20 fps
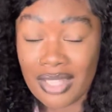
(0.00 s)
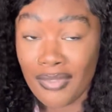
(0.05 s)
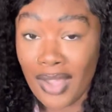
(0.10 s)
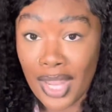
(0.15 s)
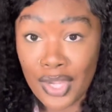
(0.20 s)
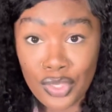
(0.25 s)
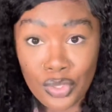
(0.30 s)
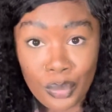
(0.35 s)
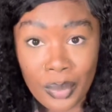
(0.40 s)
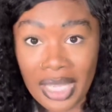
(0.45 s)
If
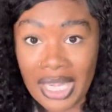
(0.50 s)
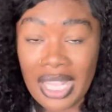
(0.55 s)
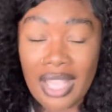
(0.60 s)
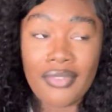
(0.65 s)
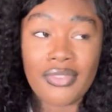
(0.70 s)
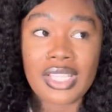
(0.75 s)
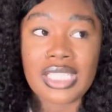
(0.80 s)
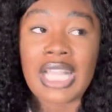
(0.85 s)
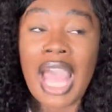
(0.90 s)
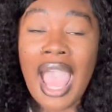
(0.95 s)
I knew any
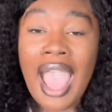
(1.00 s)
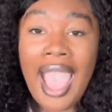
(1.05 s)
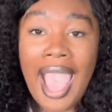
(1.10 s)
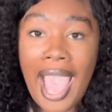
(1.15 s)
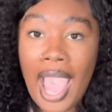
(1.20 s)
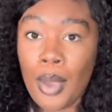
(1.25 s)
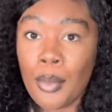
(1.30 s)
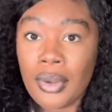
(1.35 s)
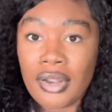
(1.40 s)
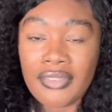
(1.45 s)
of this,
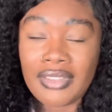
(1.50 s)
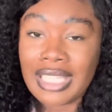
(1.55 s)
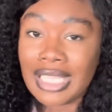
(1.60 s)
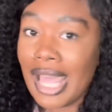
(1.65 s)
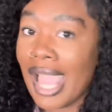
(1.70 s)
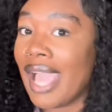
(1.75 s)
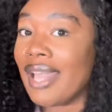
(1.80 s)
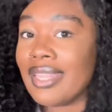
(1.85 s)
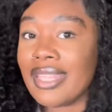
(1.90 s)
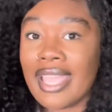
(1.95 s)
I would have
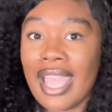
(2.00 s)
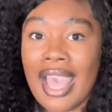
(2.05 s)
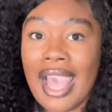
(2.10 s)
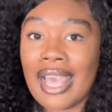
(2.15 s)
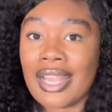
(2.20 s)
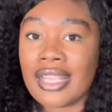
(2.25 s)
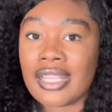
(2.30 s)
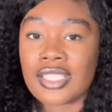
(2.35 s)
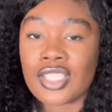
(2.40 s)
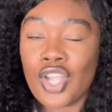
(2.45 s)
gladly got
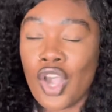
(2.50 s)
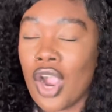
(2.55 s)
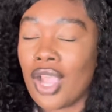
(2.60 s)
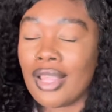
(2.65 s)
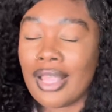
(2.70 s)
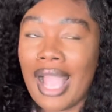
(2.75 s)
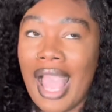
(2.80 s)
out of his car.